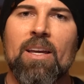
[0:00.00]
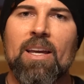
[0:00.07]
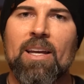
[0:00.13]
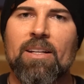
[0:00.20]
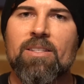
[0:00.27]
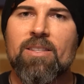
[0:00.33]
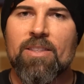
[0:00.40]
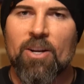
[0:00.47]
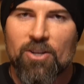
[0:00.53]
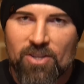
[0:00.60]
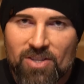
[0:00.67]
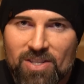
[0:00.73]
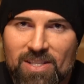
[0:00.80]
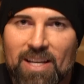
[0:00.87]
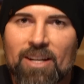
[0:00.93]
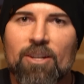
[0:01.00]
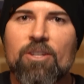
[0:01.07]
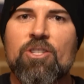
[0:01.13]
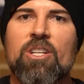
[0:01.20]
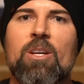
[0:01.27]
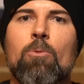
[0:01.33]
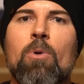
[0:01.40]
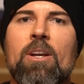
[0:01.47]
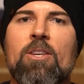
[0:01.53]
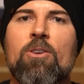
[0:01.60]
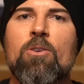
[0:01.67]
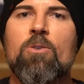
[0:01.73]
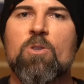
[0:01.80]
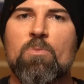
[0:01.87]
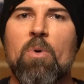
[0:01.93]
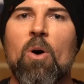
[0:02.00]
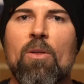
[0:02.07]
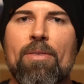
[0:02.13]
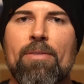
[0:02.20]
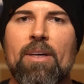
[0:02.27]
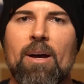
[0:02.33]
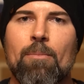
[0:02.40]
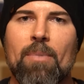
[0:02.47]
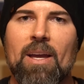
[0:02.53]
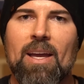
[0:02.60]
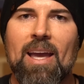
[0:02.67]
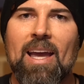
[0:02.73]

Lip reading: There's synergy when you use both of them,